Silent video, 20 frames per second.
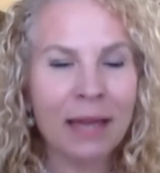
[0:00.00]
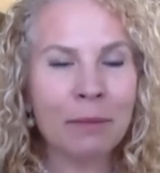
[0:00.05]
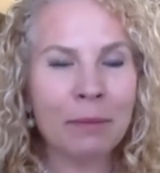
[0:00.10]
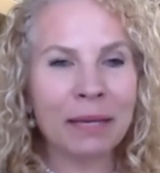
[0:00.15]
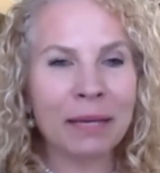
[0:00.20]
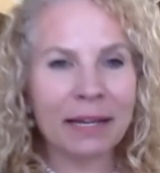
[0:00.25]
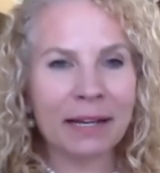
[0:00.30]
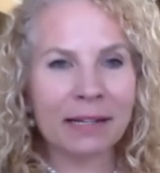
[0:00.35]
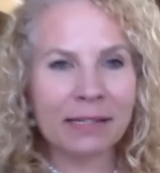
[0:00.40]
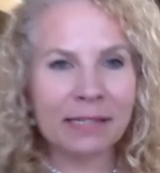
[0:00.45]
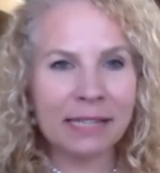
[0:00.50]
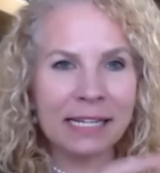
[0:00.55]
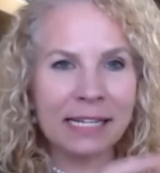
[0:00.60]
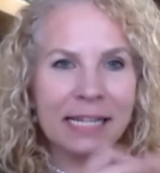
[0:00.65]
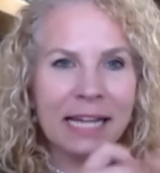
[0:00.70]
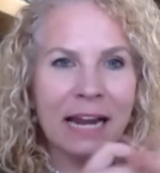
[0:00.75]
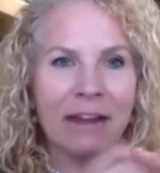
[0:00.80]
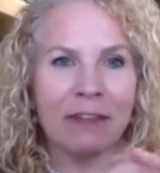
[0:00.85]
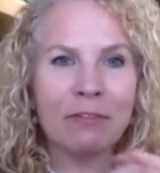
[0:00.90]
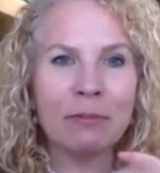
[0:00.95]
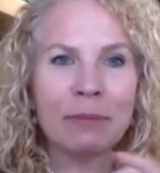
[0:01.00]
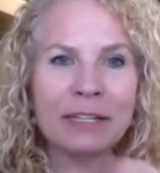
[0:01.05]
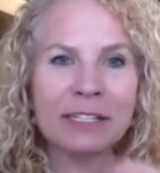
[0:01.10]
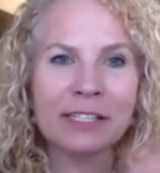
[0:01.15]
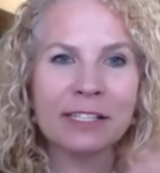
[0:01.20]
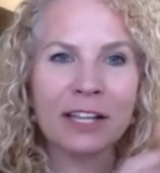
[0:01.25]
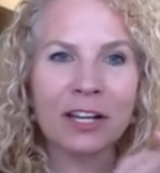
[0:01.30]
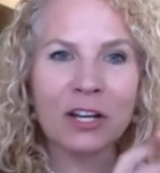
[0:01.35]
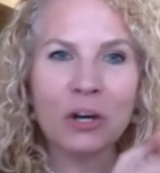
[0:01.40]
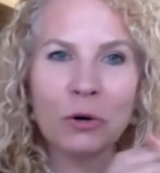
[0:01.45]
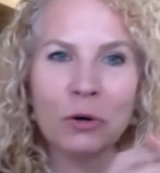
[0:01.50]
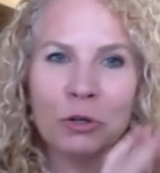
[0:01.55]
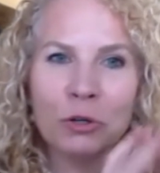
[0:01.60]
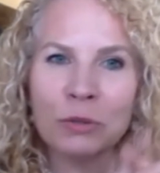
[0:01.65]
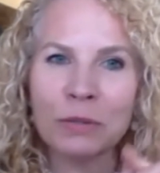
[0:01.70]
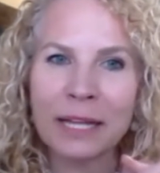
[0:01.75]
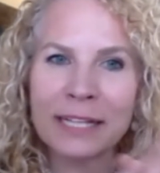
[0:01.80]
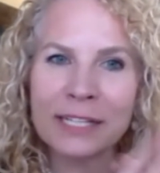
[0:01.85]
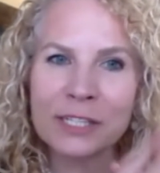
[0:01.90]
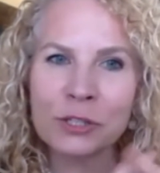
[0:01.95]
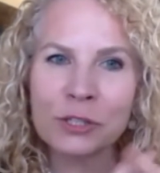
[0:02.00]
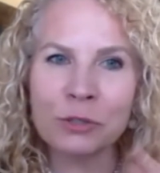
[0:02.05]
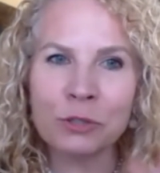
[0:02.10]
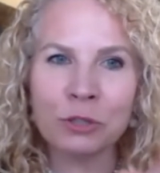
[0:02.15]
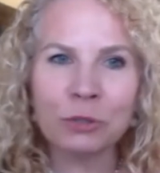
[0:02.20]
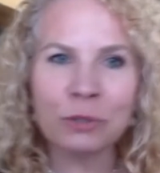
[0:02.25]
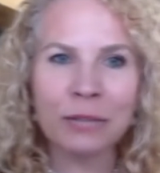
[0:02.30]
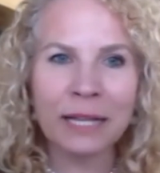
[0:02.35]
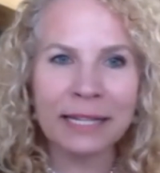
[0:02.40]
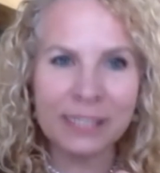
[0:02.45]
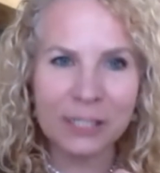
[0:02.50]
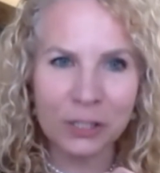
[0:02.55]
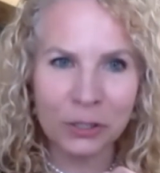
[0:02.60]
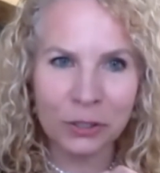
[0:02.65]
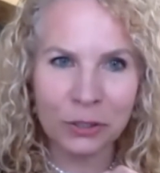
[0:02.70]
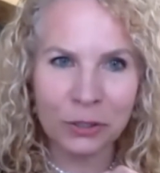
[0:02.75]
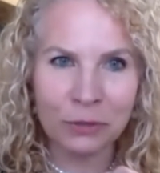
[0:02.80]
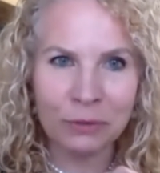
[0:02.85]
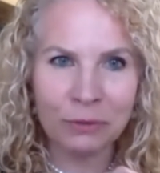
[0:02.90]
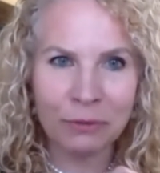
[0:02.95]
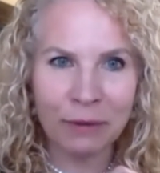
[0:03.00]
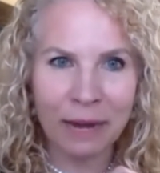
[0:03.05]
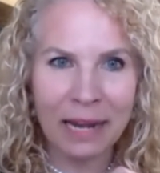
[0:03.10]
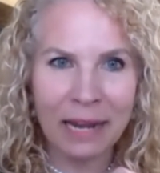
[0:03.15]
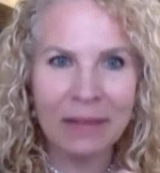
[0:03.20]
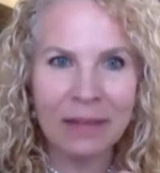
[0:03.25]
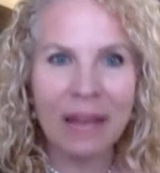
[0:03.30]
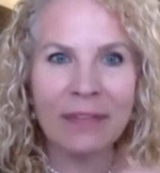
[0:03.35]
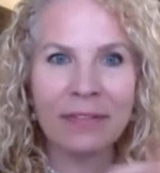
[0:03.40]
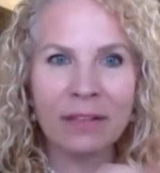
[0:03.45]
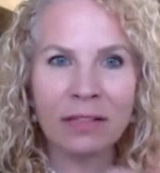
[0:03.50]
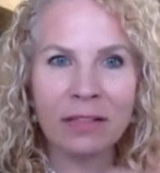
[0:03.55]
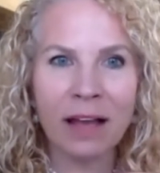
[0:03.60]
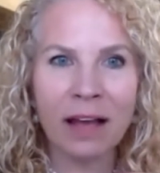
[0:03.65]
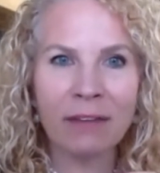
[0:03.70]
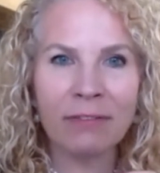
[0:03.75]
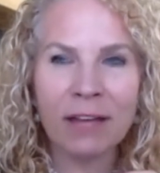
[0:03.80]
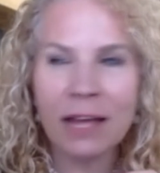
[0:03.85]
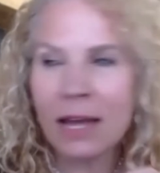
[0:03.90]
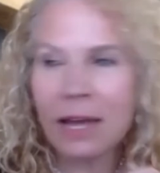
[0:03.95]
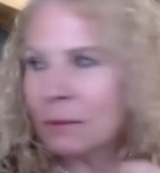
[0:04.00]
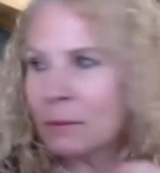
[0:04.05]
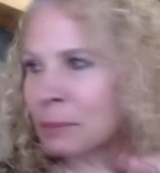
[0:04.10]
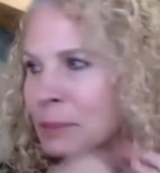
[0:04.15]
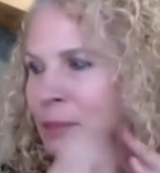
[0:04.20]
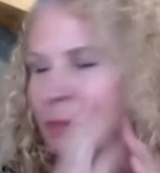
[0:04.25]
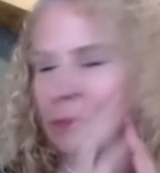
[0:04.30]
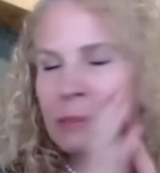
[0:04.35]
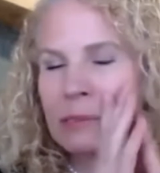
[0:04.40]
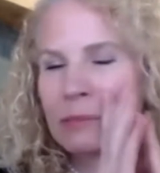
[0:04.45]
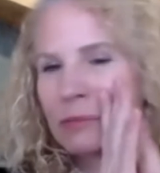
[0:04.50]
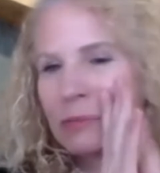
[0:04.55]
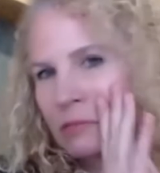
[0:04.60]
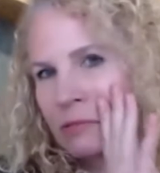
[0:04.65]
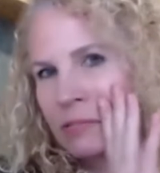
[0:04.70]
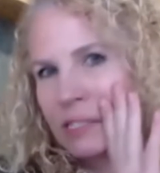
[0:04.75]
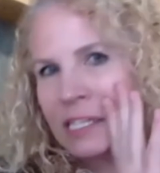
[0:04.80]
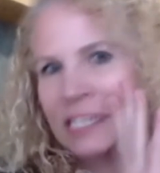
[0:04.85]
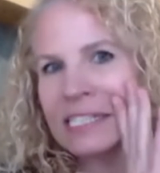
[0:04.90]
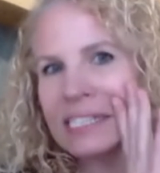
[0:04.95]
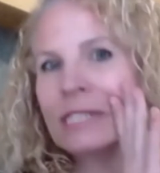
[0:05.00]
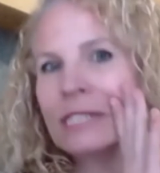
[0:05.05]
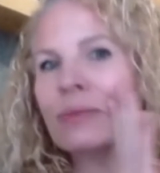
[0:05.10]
because it everybody's going to go who likes who who likes who right and the love this is